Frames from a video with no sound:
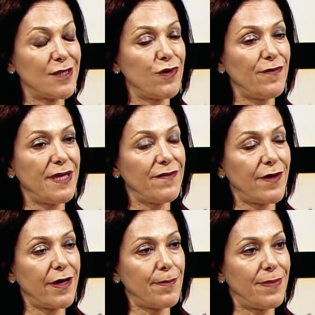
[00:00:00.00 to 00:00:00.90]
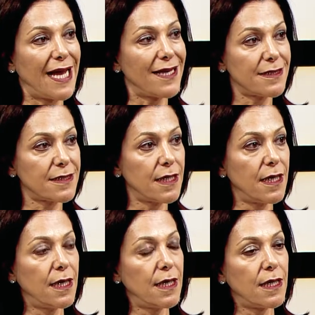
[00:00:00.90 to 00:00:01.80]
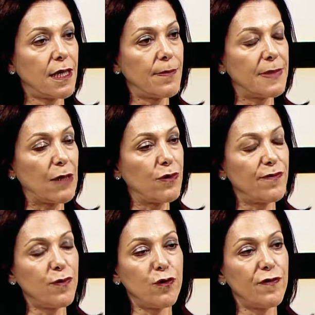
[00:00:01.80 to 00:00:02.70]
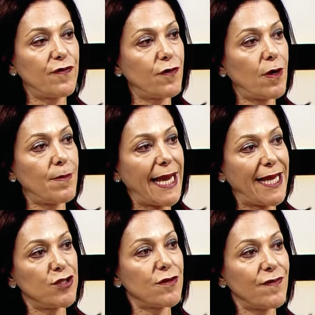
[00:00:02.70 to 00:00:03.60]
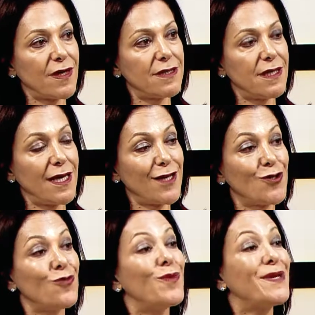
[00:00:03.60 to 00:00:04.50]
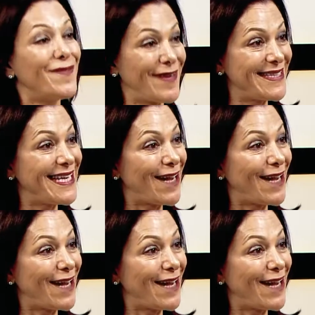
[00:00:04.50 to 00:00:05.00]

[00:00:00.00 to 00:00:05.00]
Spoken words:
So we've been very blessed that we've moved from angel funding to women funding.